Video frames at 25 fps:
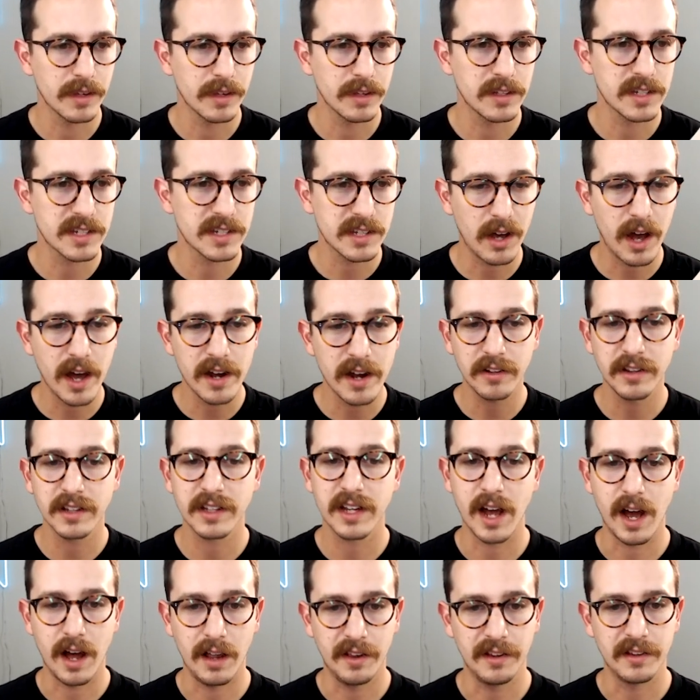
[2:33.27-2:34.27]
Decide on the
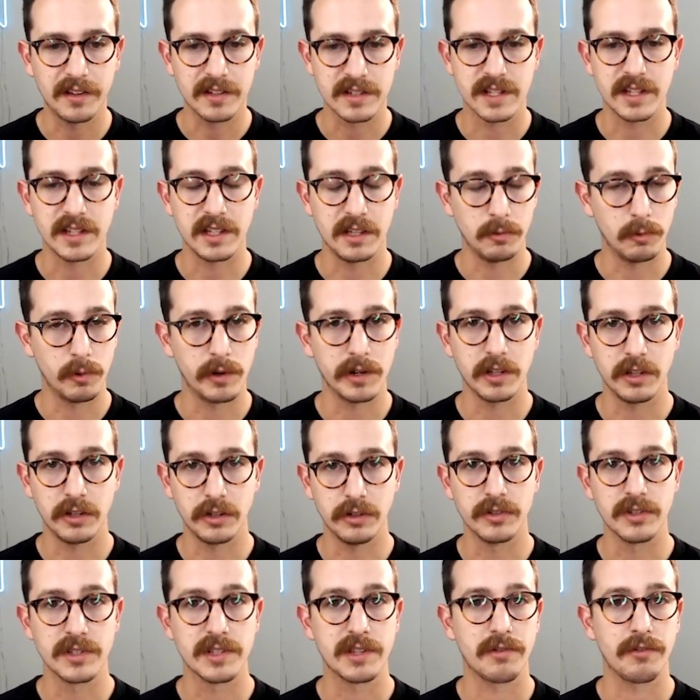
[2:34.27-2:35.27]
colors that you want to
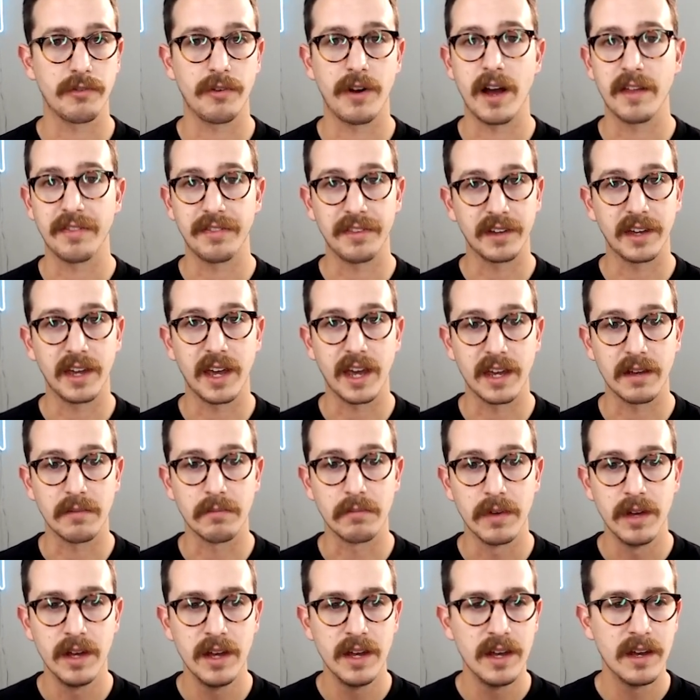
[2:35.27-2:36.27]
use throughout the game.